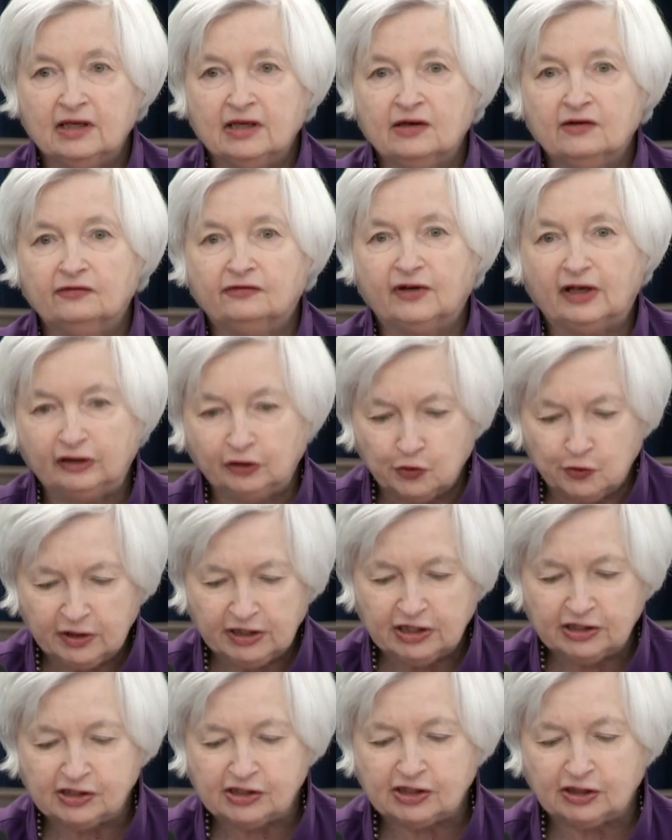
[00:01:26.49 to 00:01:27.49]

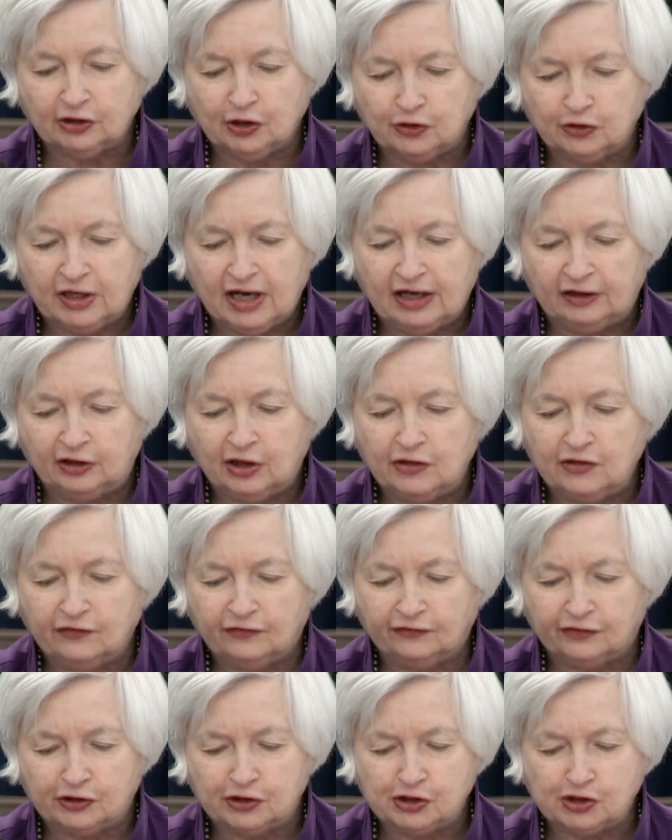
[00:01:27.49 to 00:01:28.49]
Following a slowdown in the
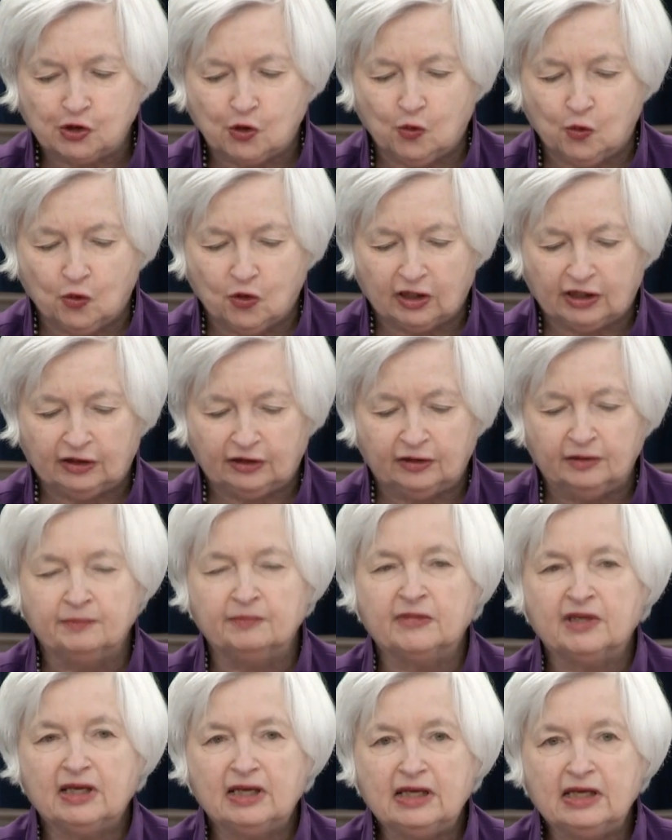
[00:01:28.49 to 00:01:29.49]
first quarter,
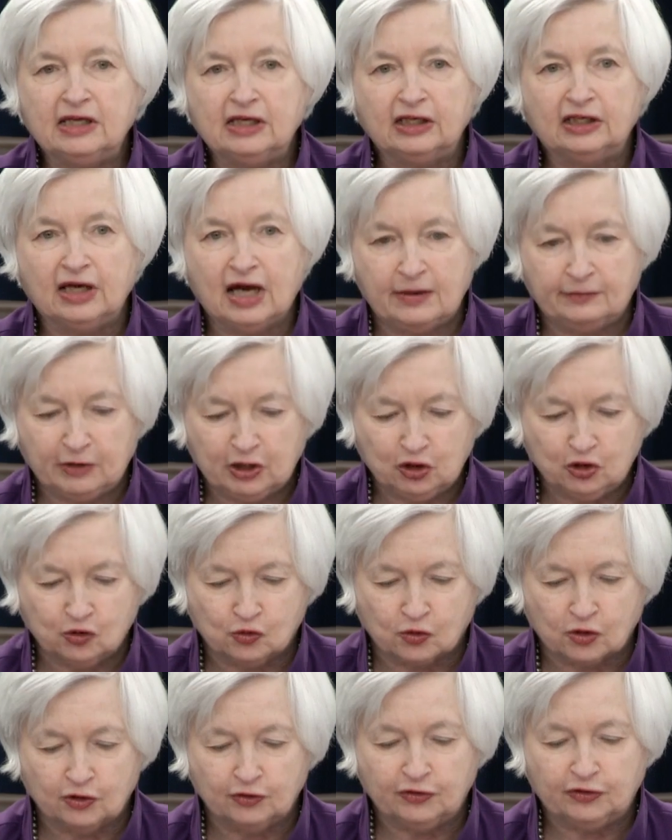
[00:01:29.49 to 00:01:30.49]
economic
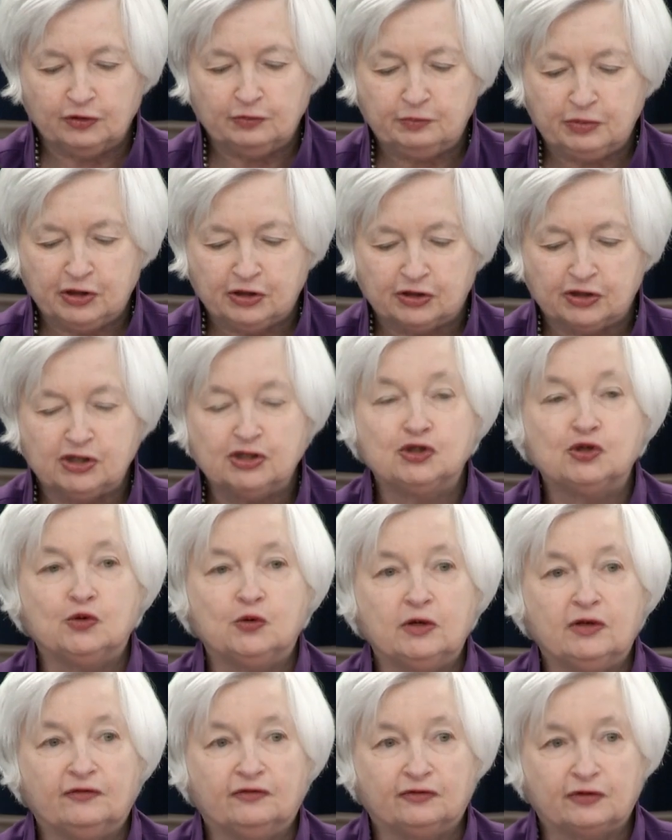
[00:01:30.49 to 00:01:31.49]
growth appears to
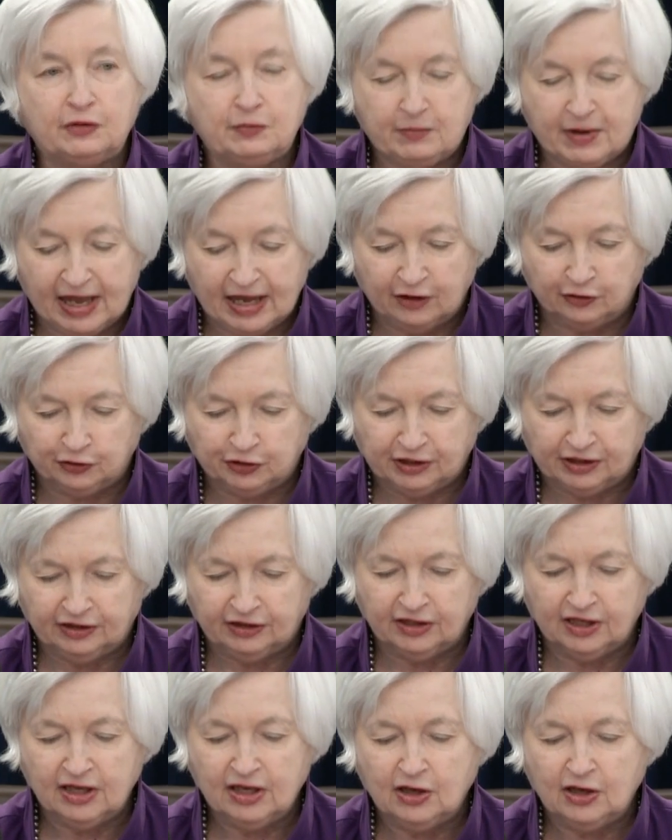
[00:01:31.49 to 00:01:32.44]
have rebounded,